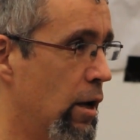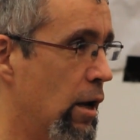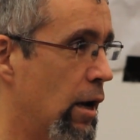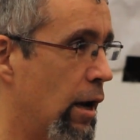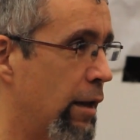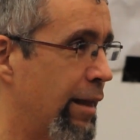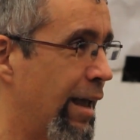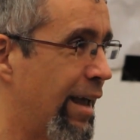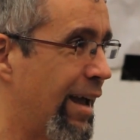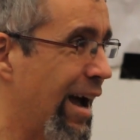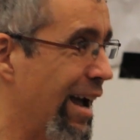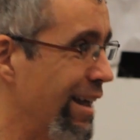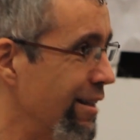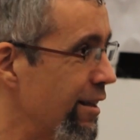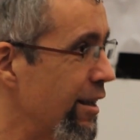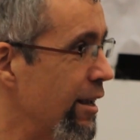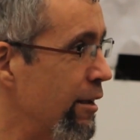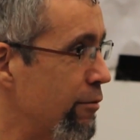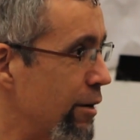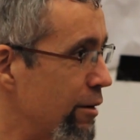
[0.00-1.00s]
and they can't
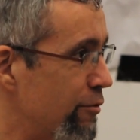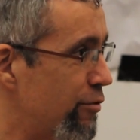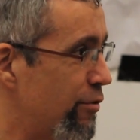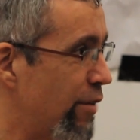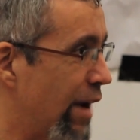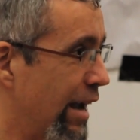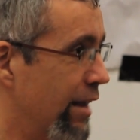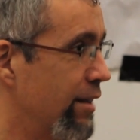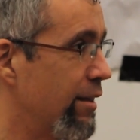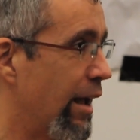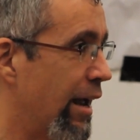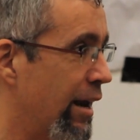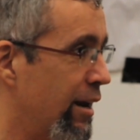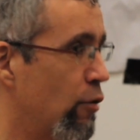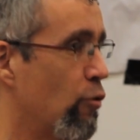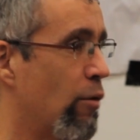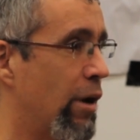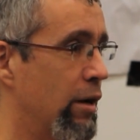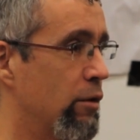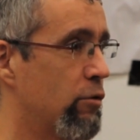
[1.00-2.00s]
even find
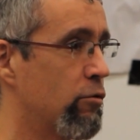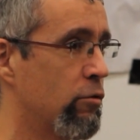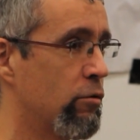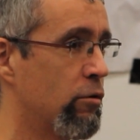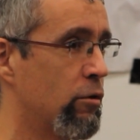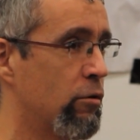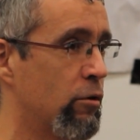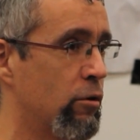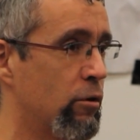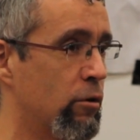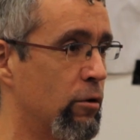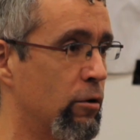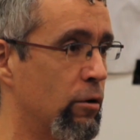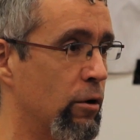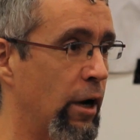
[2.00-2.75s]
anyone to